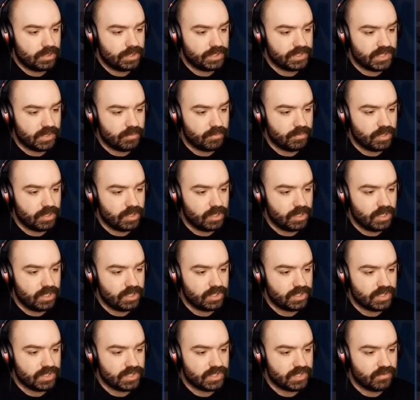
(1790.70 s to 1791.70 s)
because I'm going to
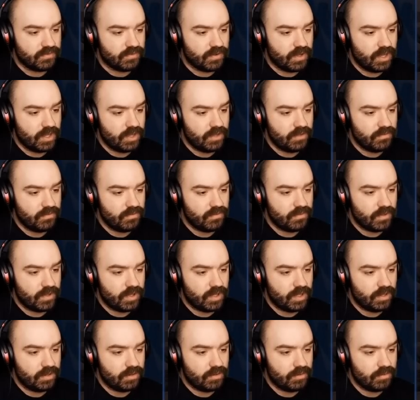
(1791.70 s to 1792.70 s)
need to survive.
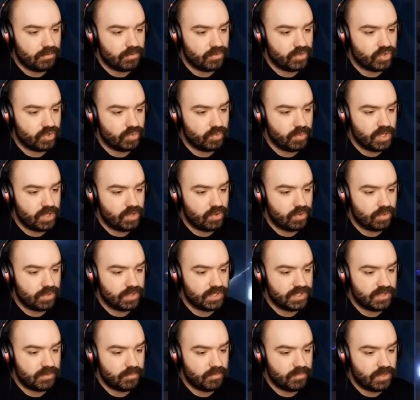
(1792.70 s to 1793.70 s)
And should we
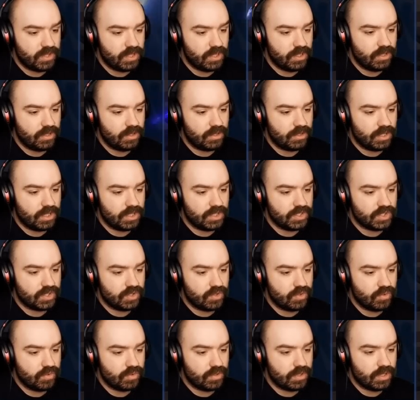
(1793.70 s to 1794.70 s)
cook something? Let's
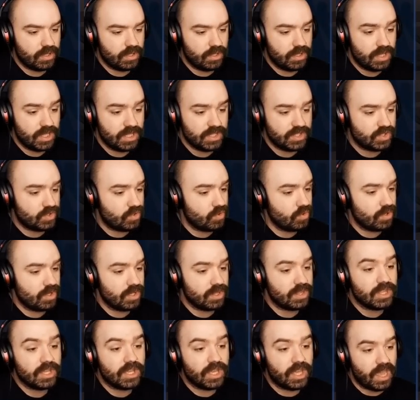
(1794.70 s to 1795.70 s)
cook. Let's cook
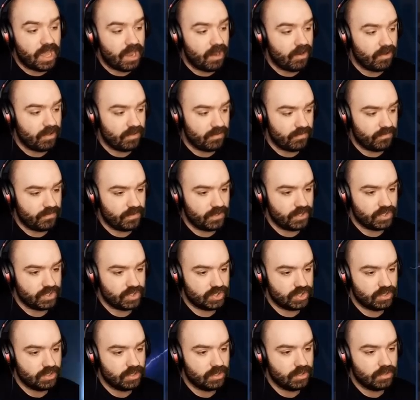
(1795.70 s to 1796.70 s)
at the Gary
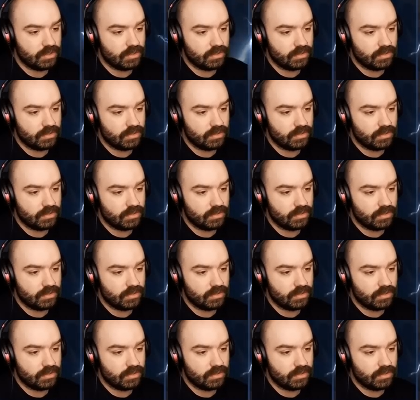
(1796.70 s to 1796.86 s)
fish.